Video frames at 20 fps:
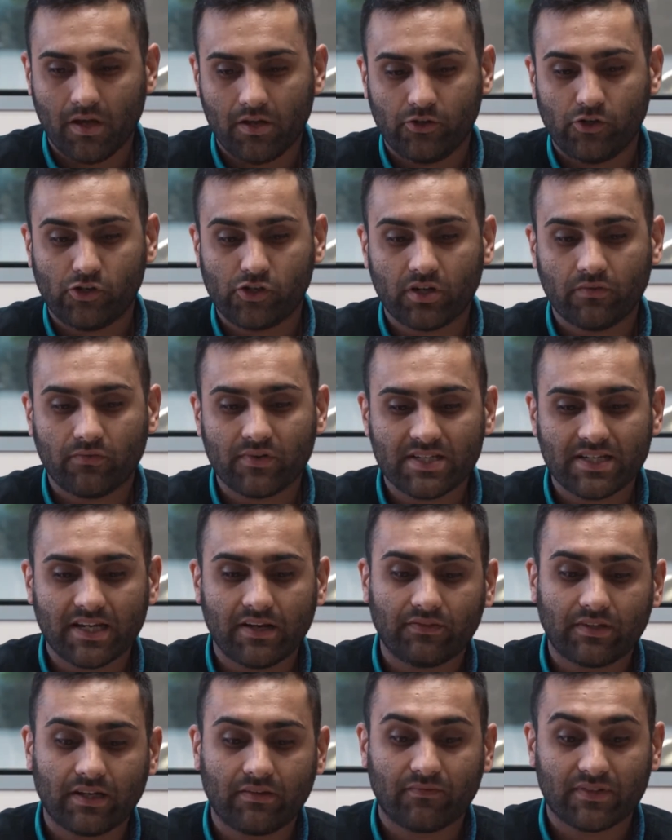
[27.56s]
You should have
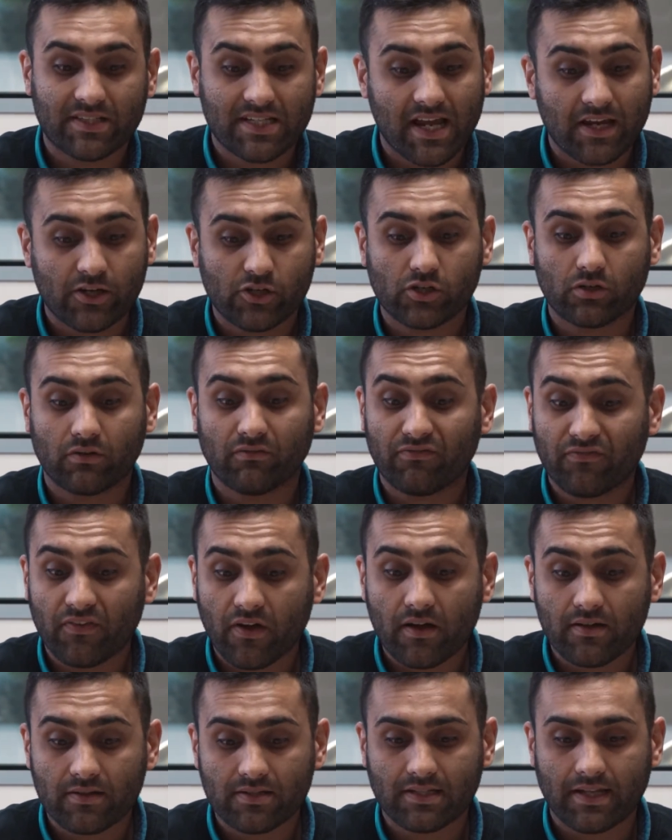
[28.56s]
received an invitation on
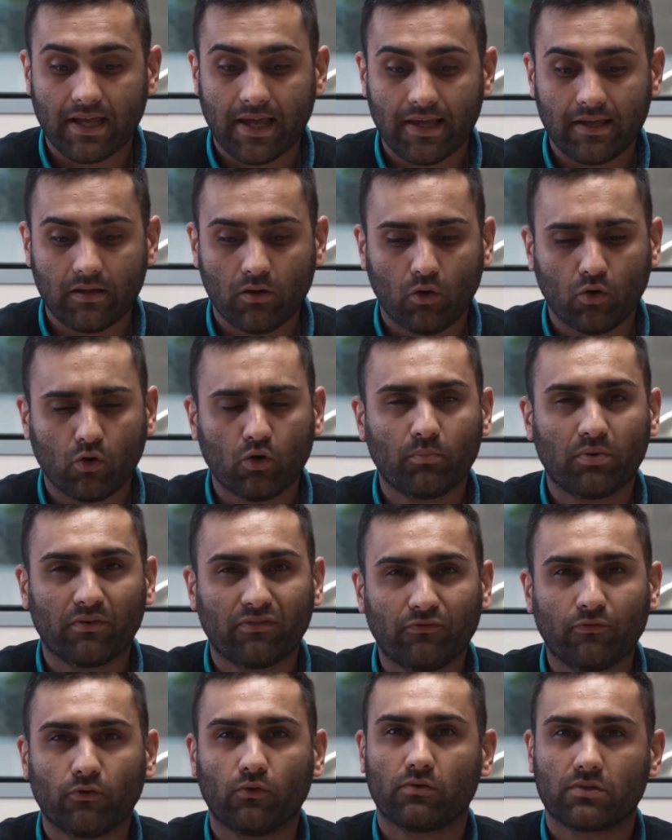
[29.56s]
Thursday or
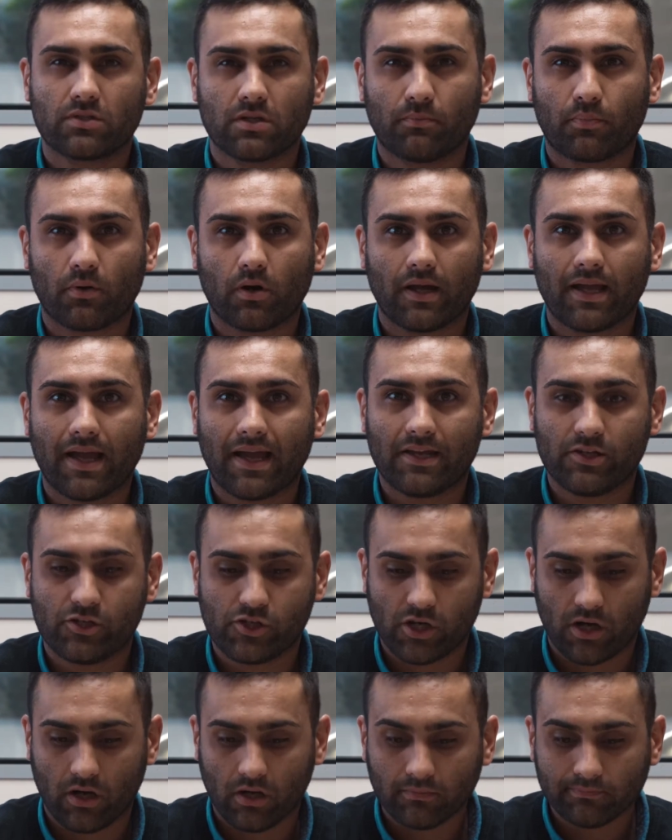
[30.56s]
before to Bright
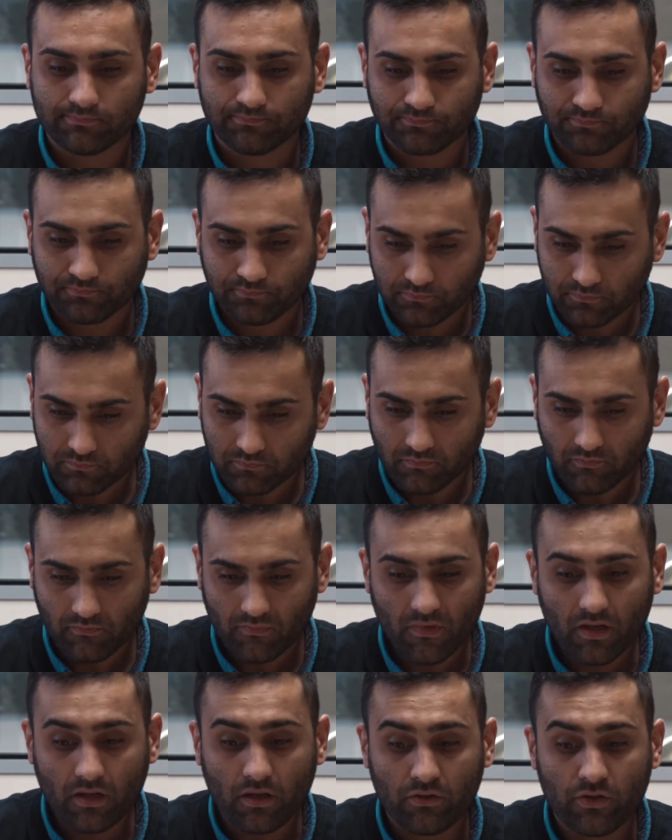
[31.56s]
HR.
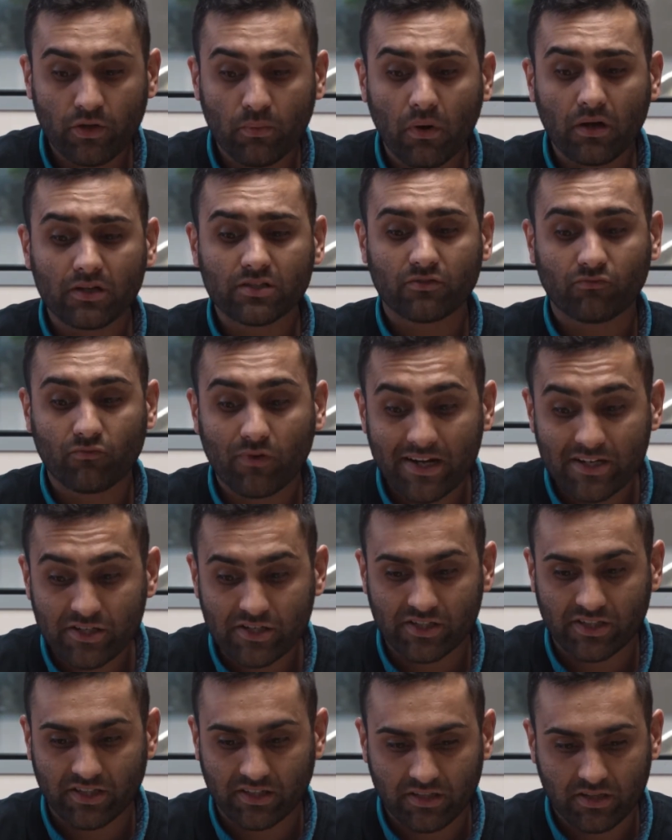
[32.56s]
You must
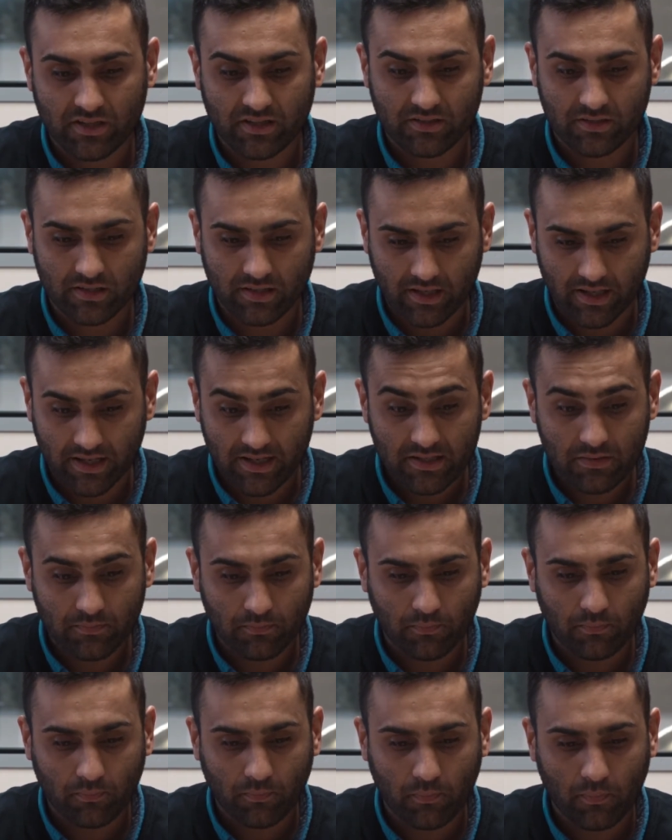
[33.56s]
register
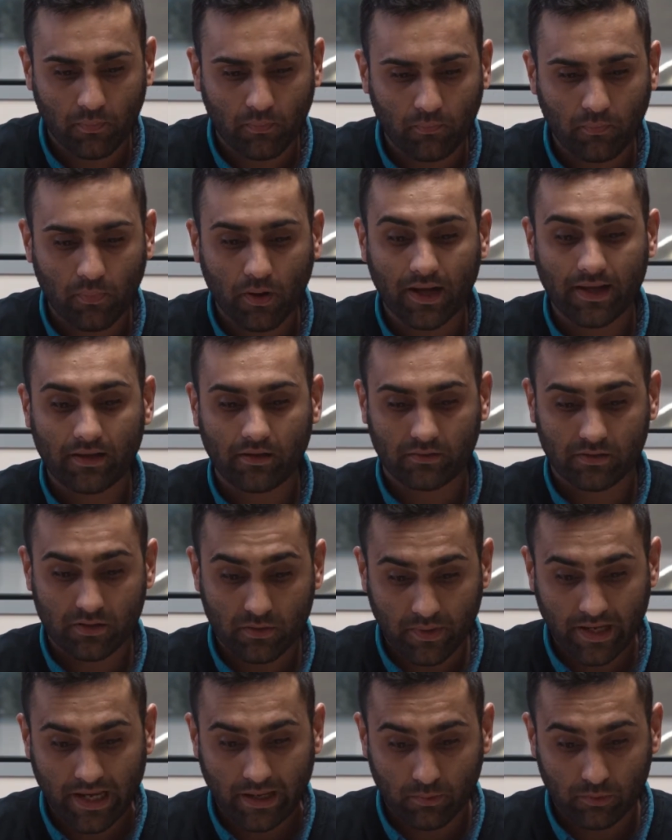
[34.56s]
to
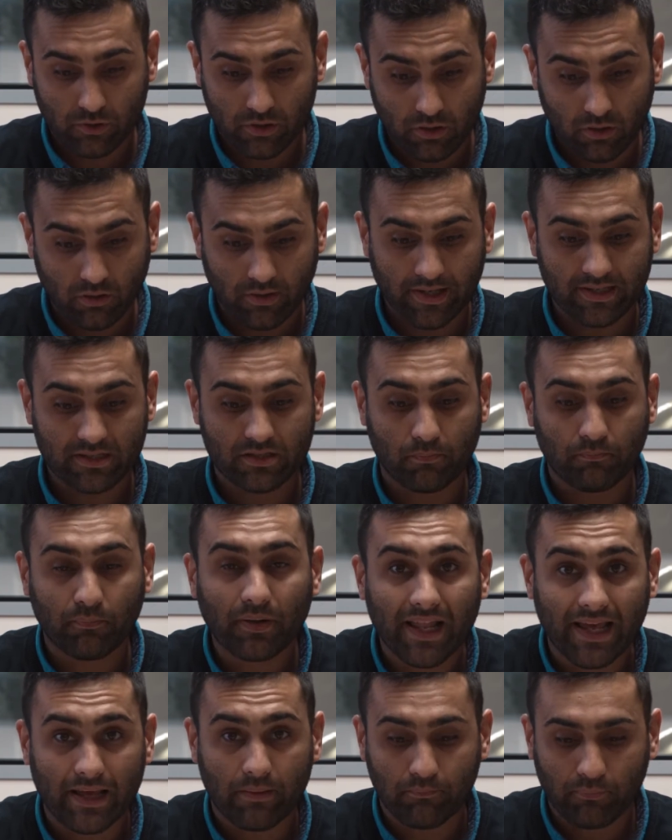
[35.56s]
be able to log into
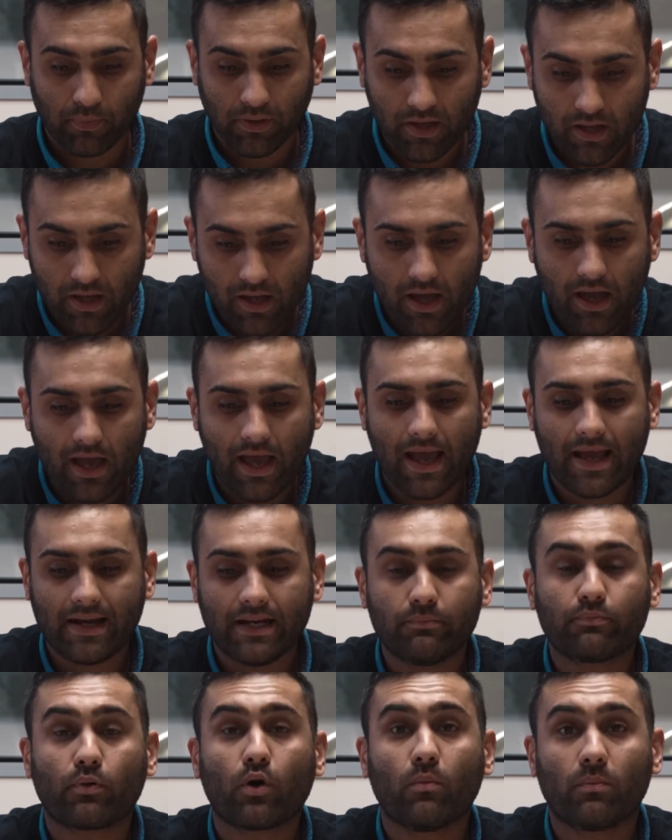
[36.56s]
Blip.
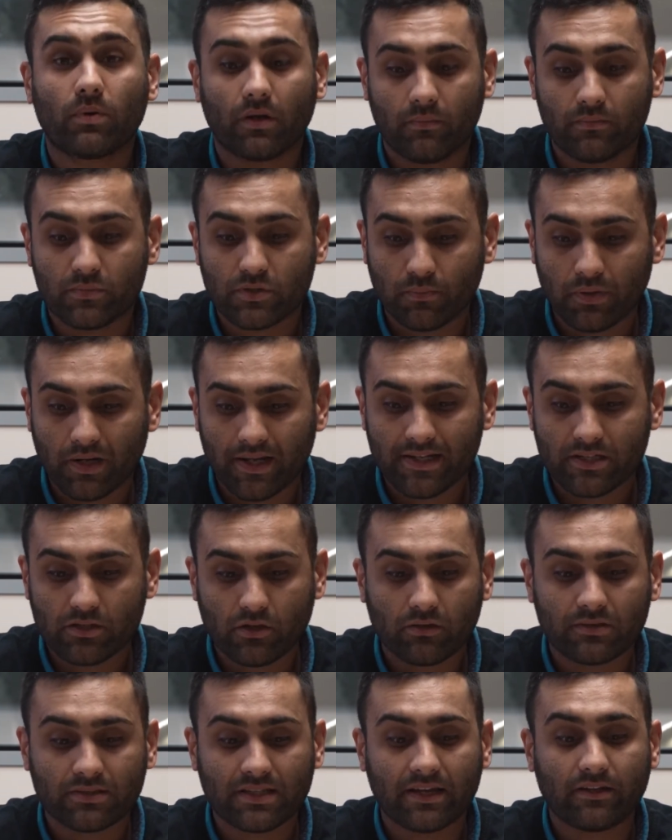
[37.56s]
Any problems, please
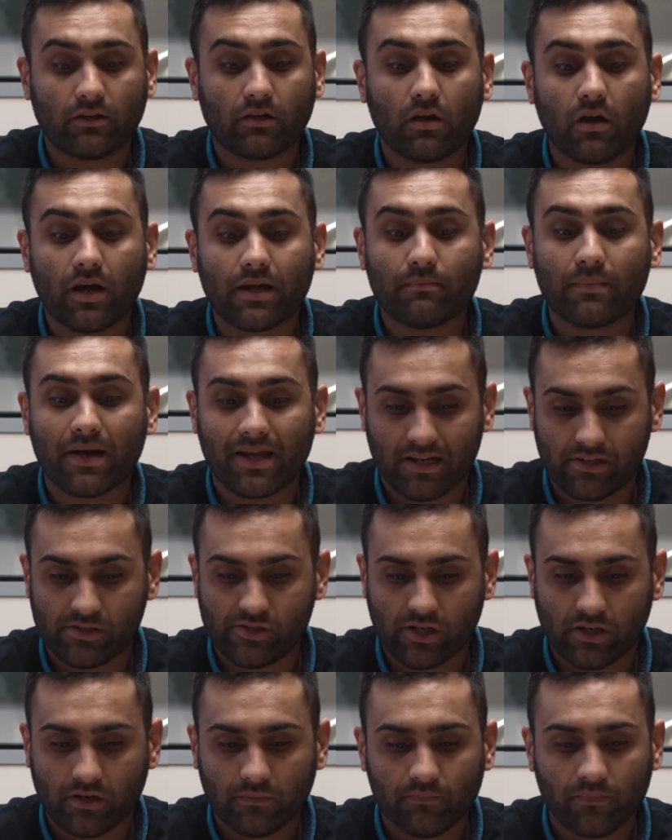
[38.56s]
contact your line
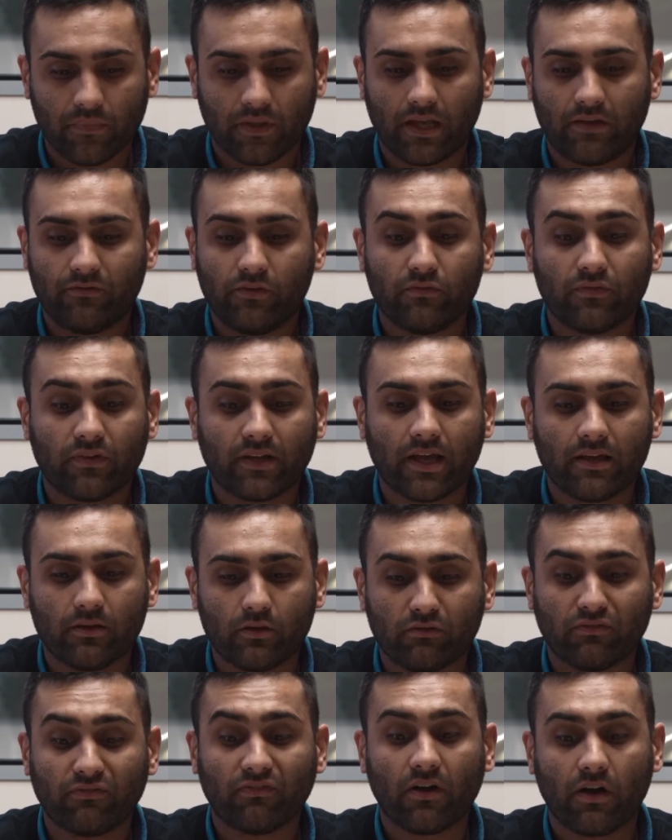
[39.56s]
manager. If you forget
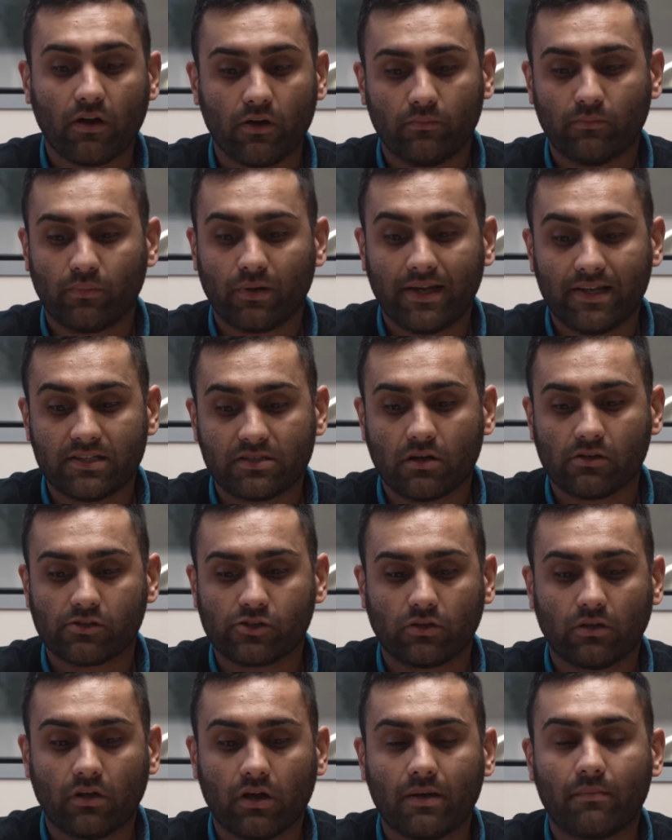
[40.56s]
your phone, please ask
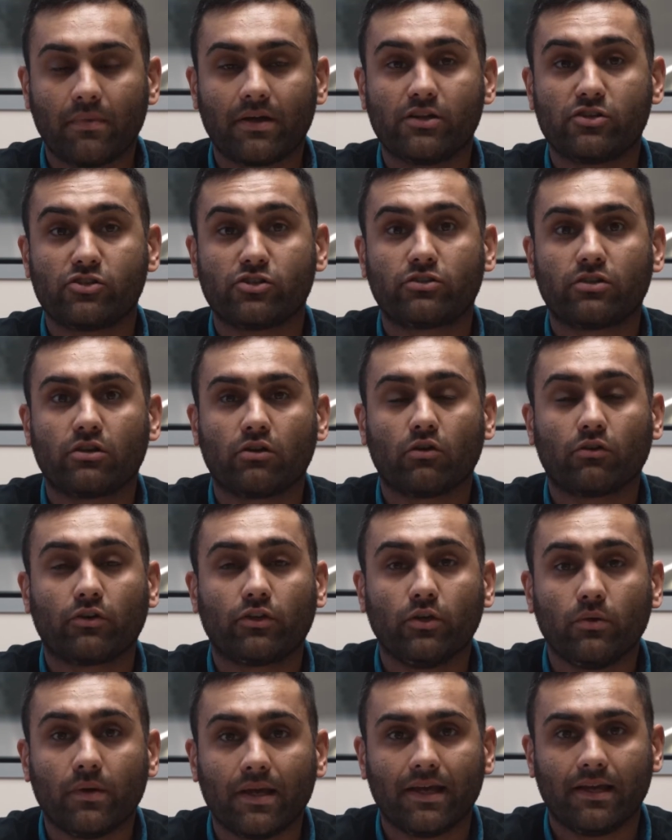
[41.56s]
your line manager to log
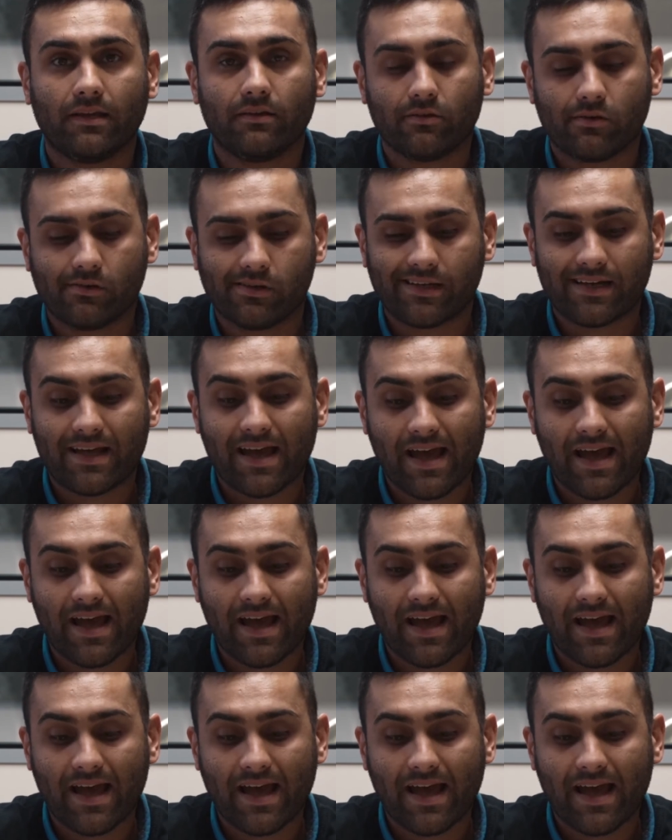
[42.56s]
you in and